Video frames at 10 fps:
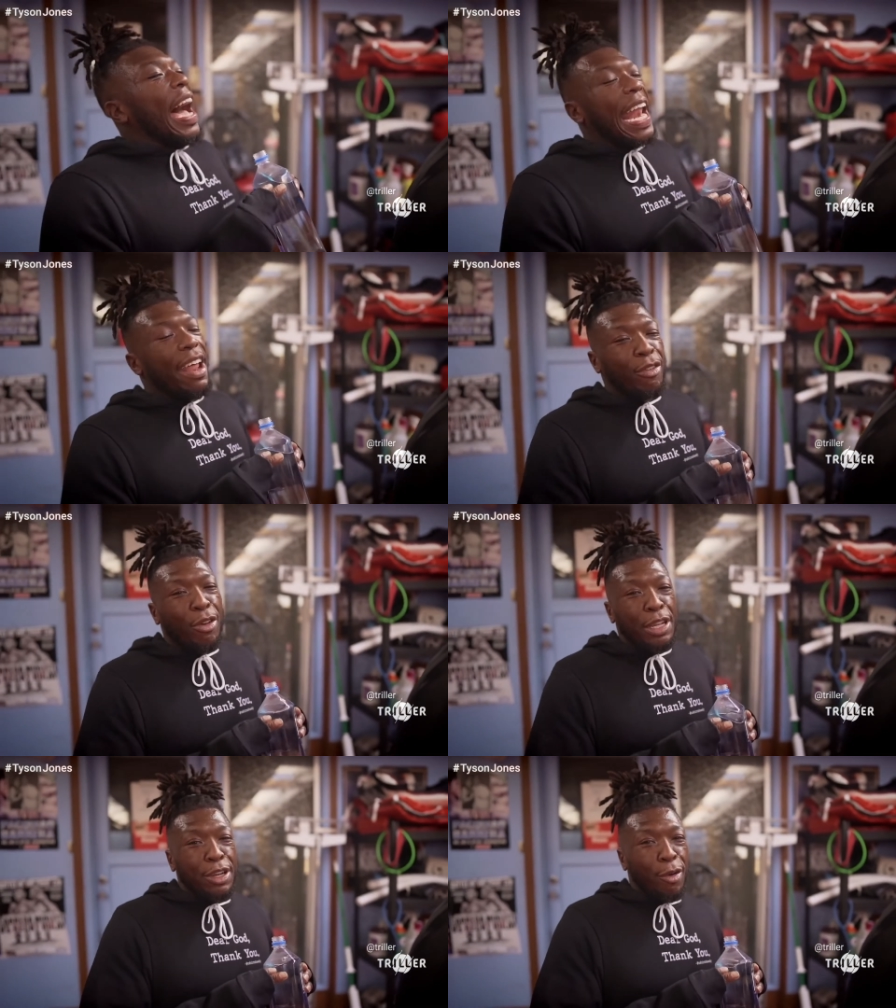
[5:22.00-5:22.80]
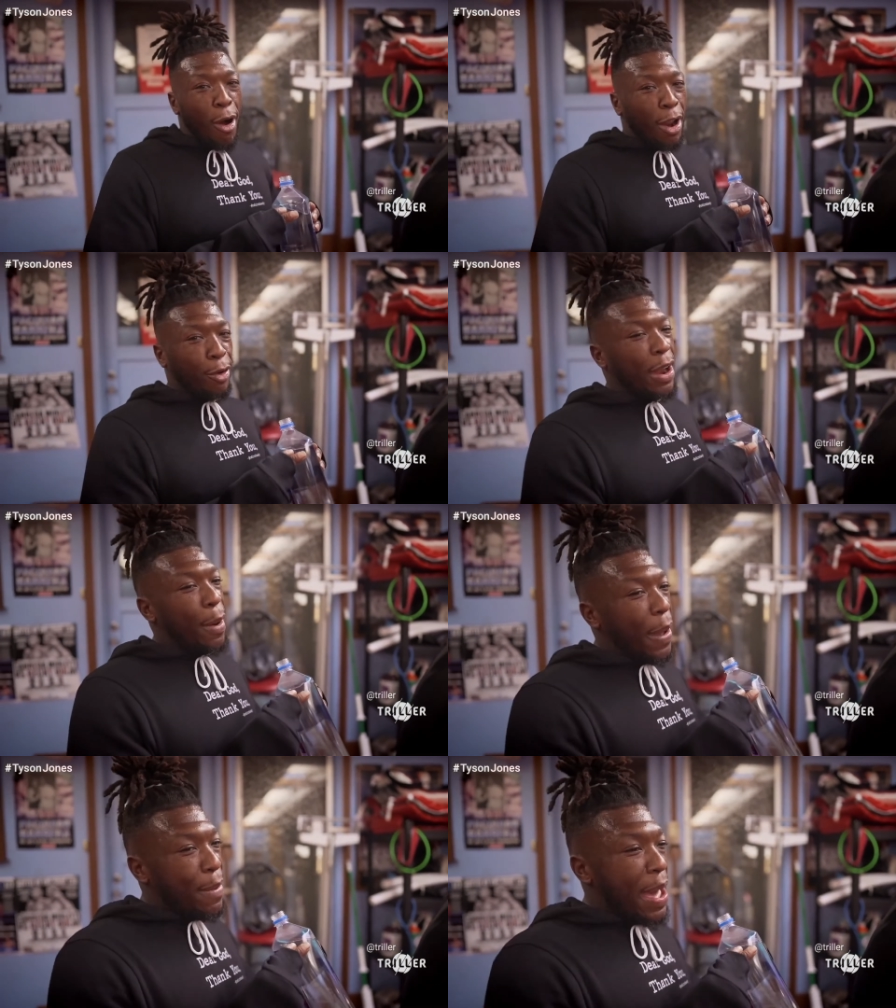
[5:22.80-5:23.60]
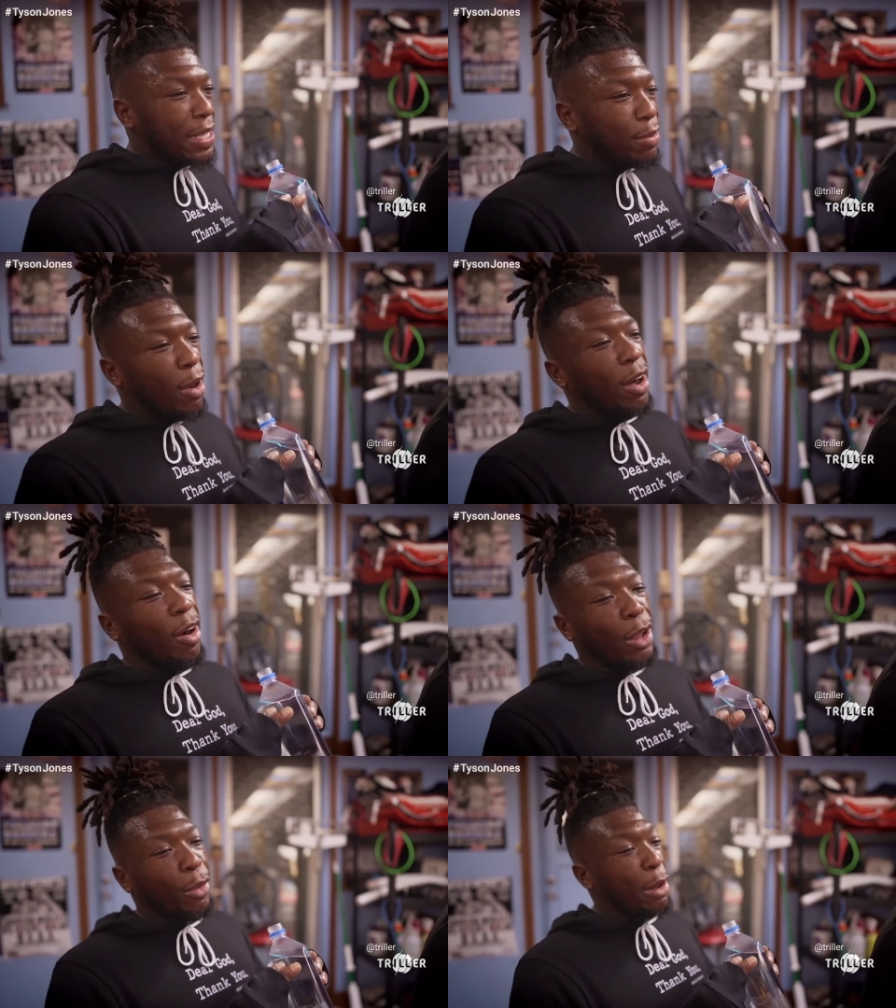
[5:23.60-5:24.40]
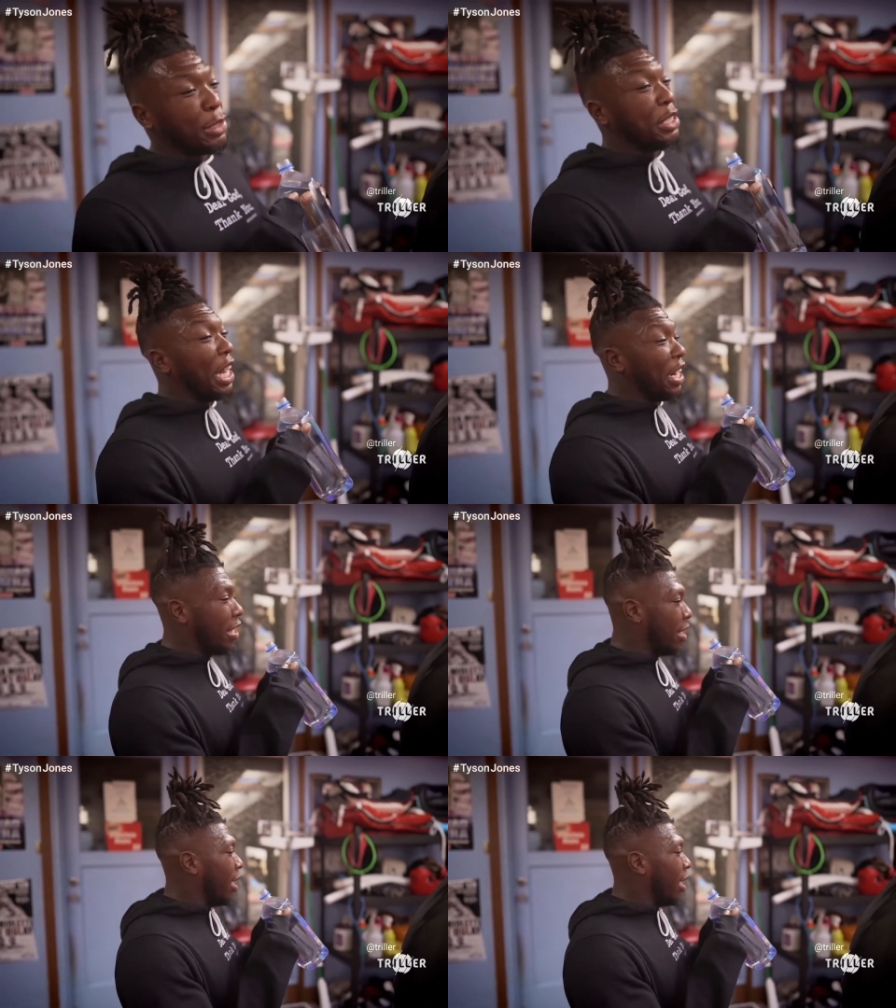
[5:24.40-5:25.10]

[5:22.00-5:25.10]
I never really drank water when I played basketball, only when I was done.